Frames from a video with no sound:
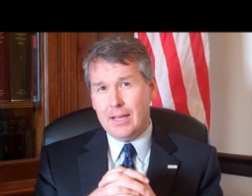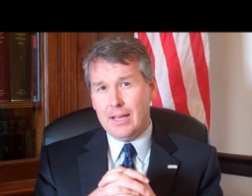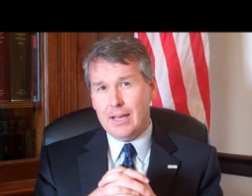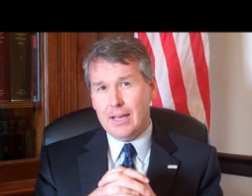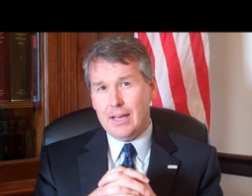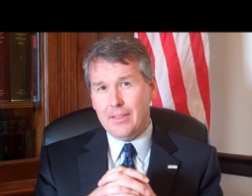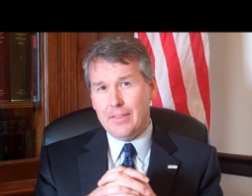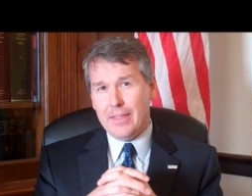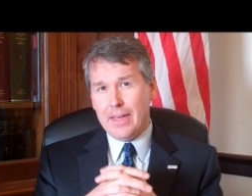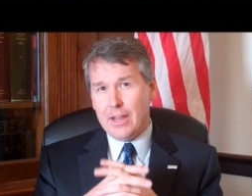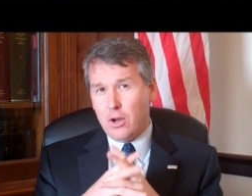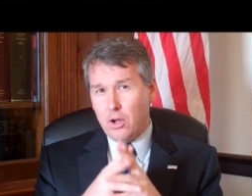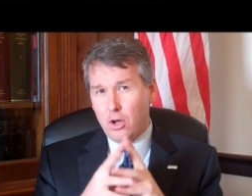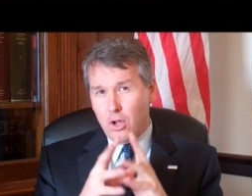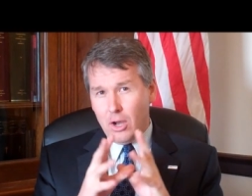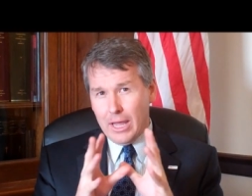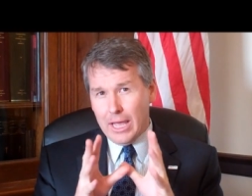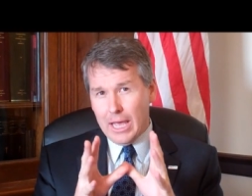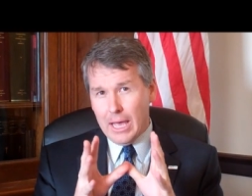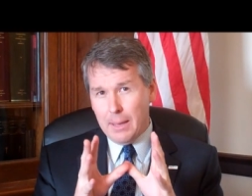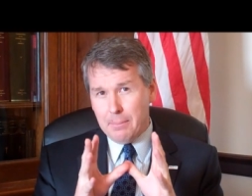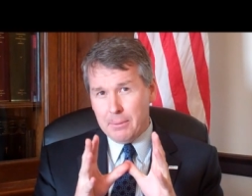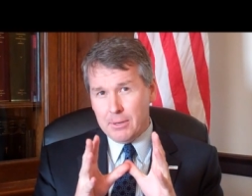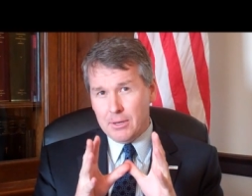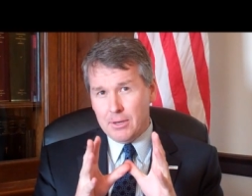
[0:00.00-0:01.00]
Uh, that all
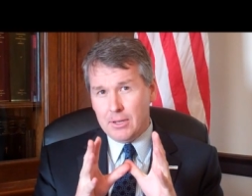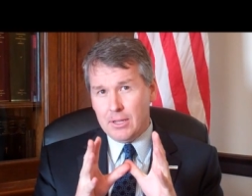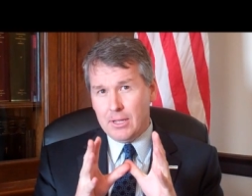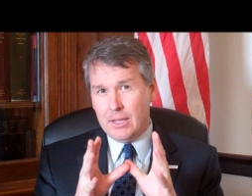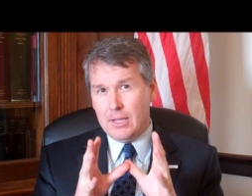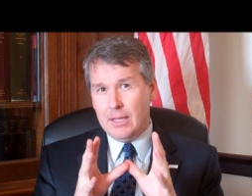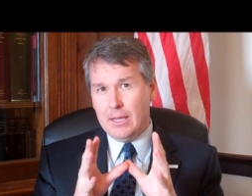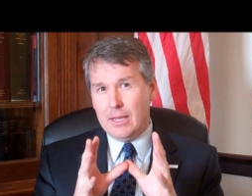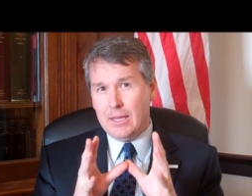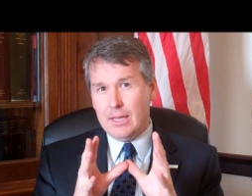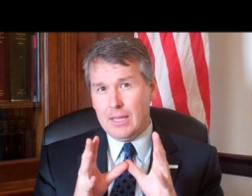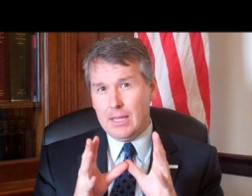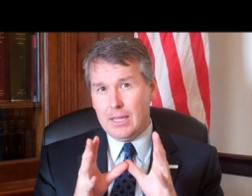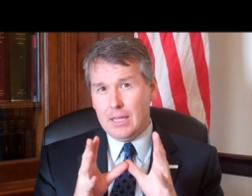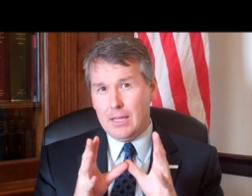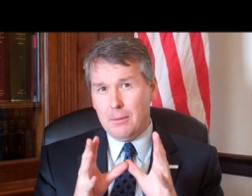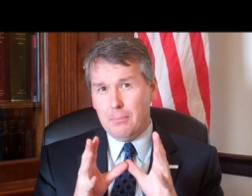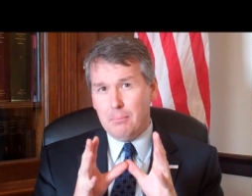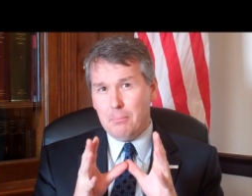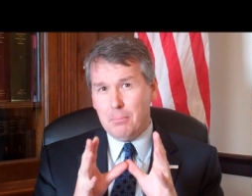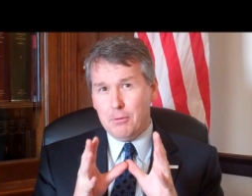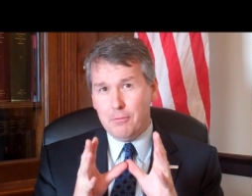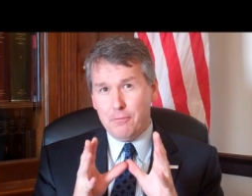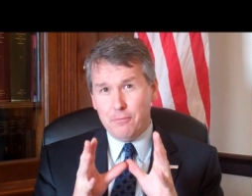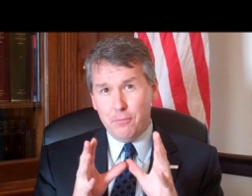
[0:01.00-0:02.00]
happened
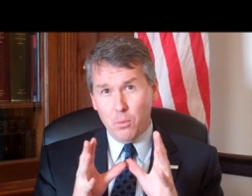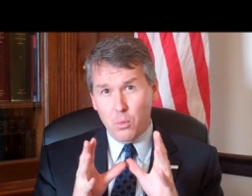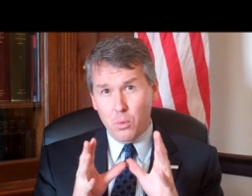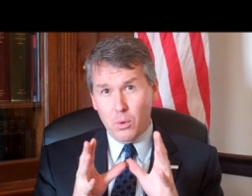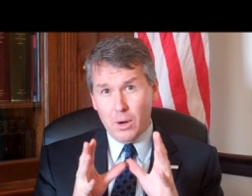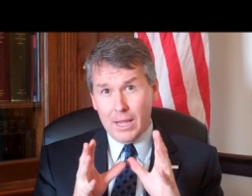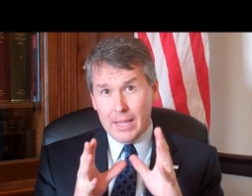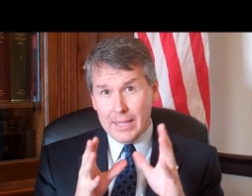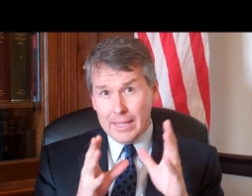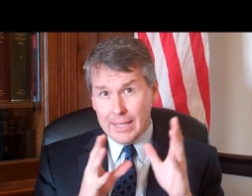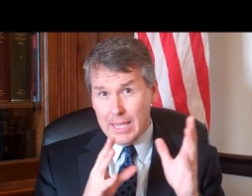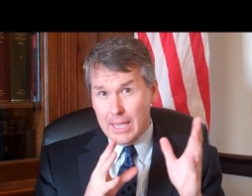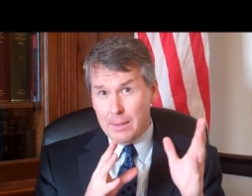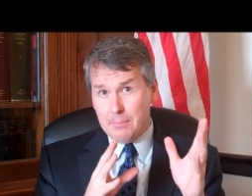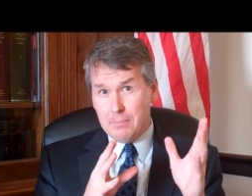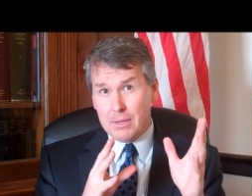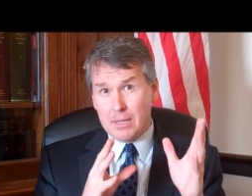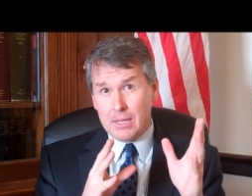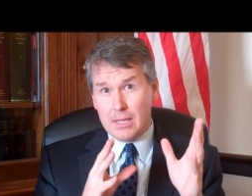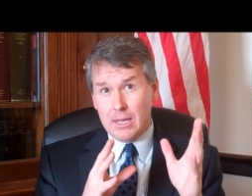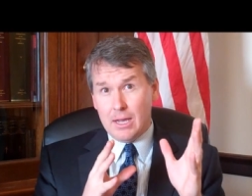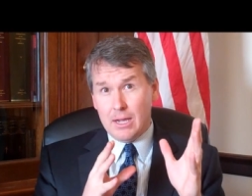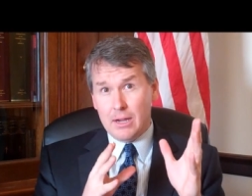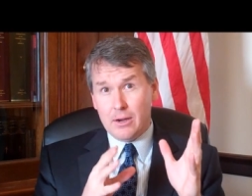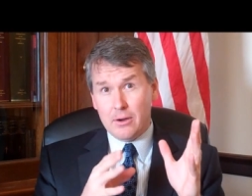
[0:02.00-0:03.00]
uh, before I came to
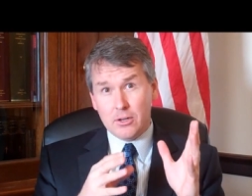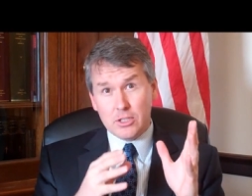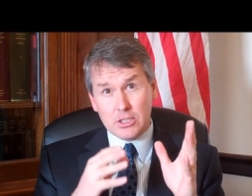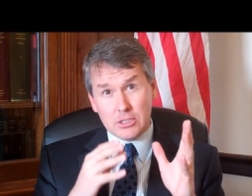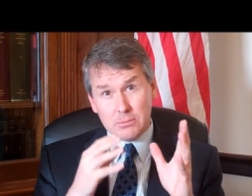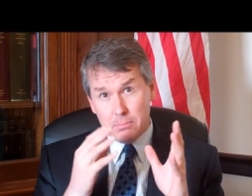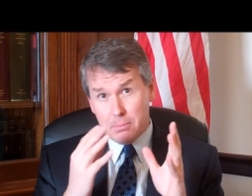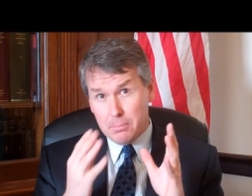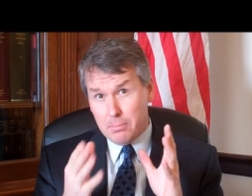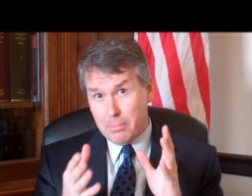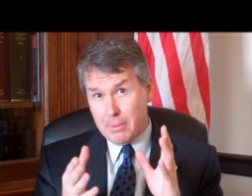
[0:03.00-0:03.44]
Congress,